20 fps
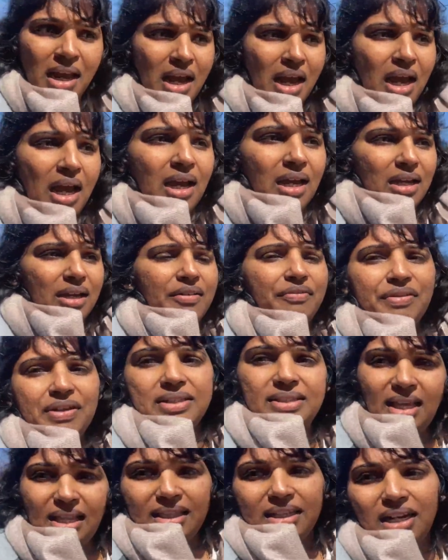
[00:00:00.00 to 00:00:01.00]
if there's nothing
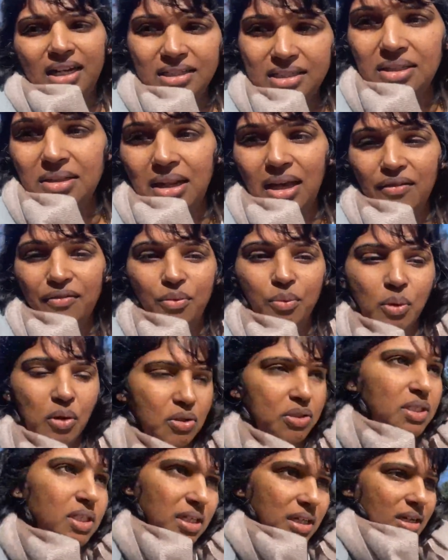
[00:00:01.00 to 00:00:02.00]
I still have water
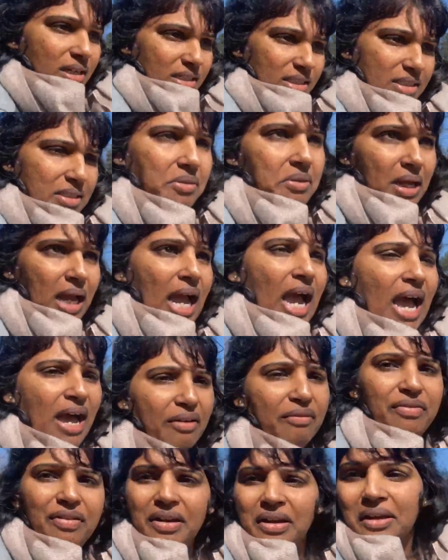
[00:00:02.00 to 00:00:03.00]
I still have
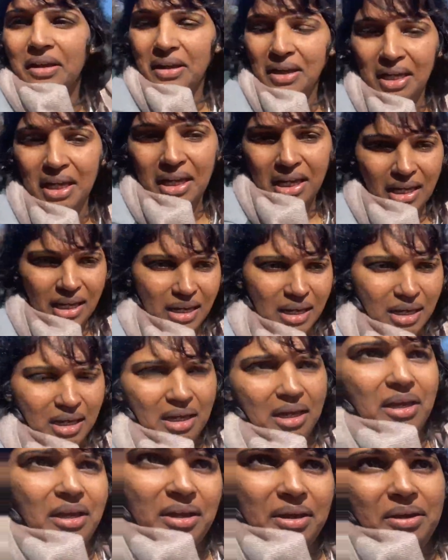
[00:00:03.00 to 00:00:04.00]
uh,
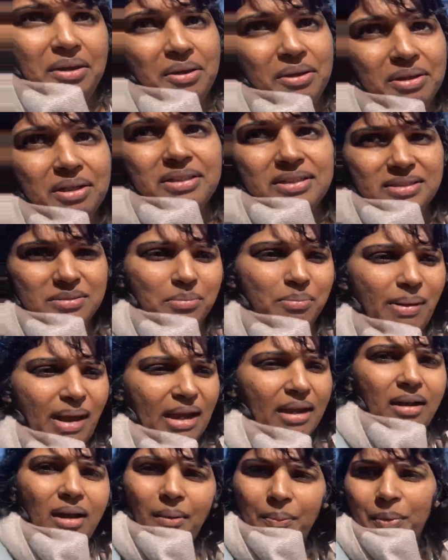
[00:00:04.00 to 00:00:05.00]
some backup
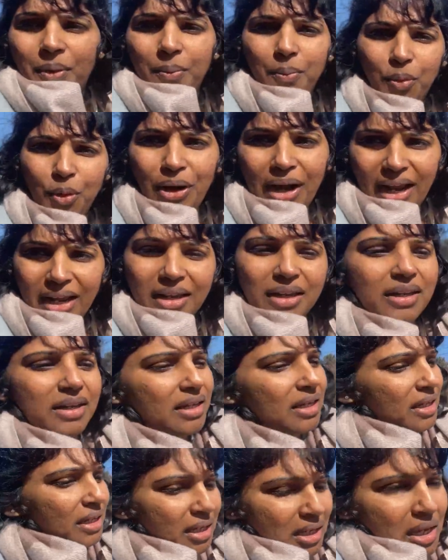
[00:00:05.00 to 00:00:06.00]
burek
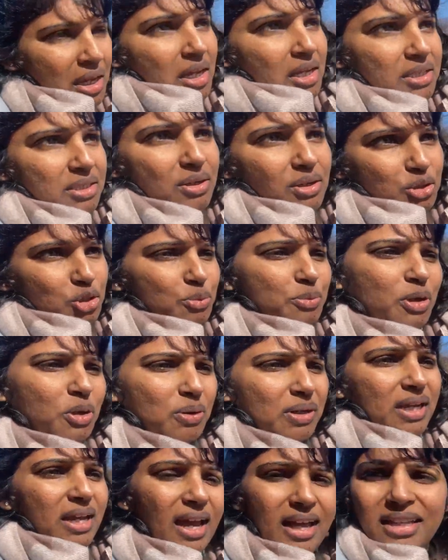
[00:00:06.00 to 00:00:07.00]
so it should be okay and
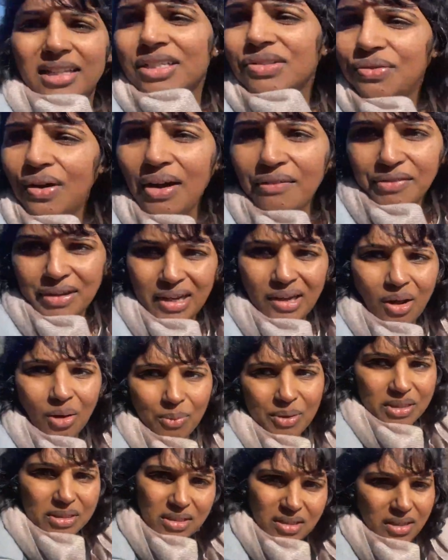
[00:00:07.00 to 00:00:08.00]
it's five
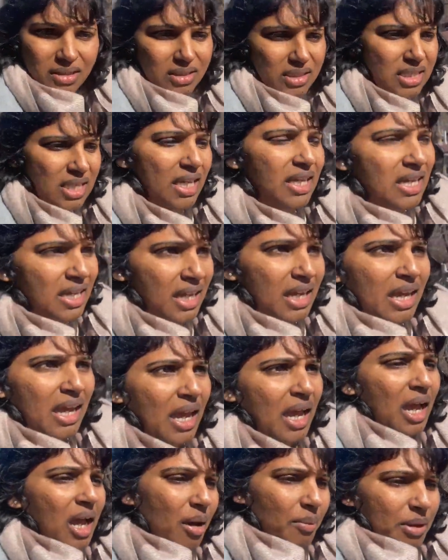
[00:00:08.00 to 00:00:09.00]
kilometers I
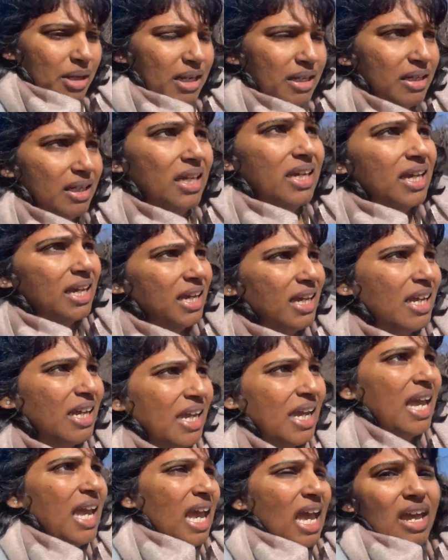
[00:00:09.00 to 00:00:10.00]
mean
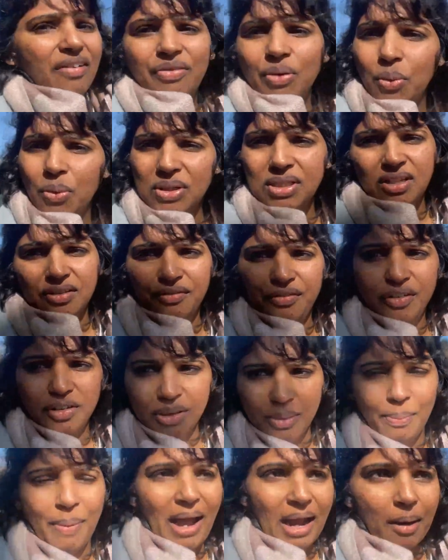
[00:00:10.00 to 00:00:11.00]
if it wasn't for the
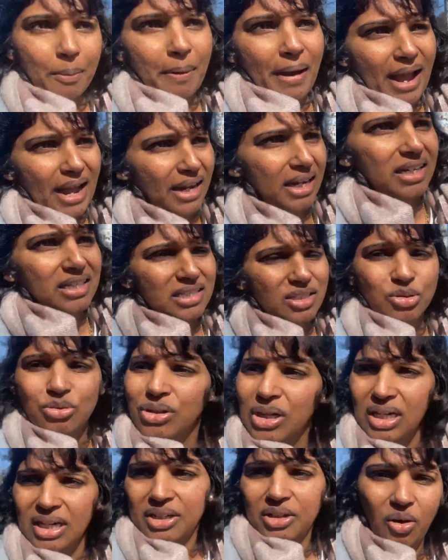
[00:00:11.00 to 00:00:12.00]
backpack it's really
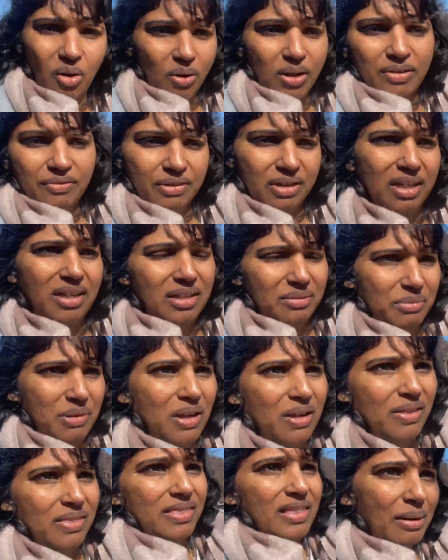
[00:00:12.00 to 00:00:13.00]
not even
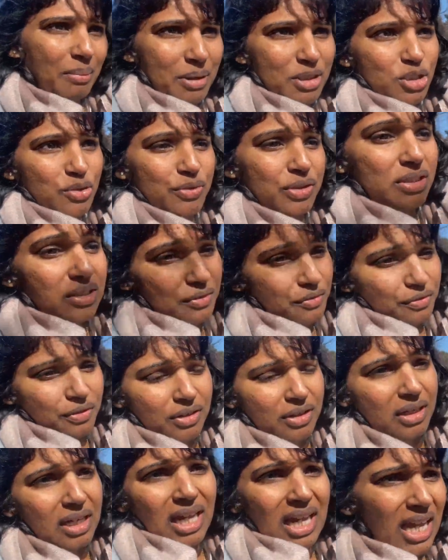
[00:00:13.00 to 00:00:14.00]
that much of a difference.
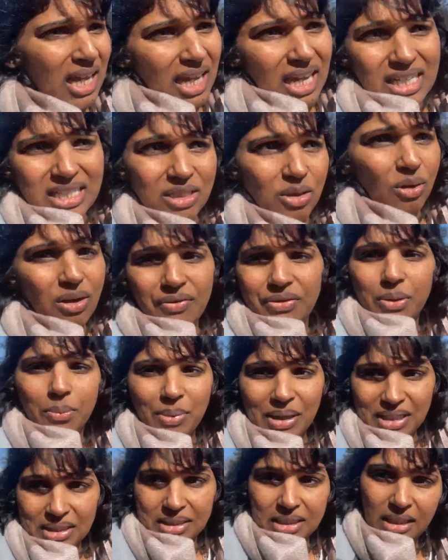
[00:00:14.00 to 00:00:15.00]
It's not even a big
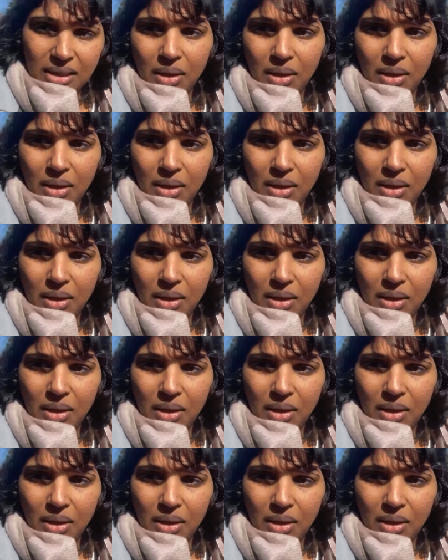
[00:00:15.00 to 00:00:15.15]
deal.